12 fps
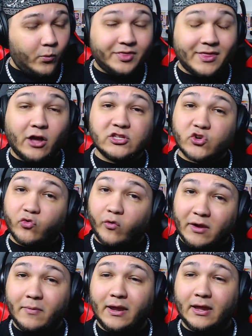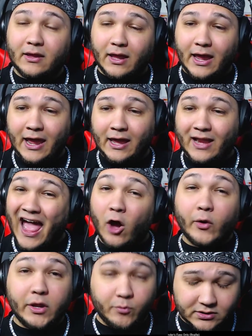without screaming and
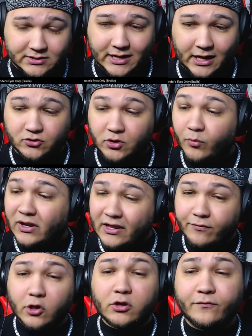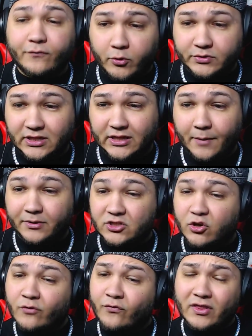how he would sound. So I'm really looking forward to that.
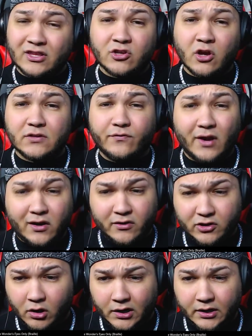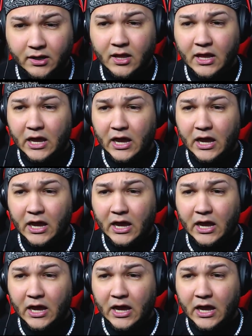But so far, this song is very dark.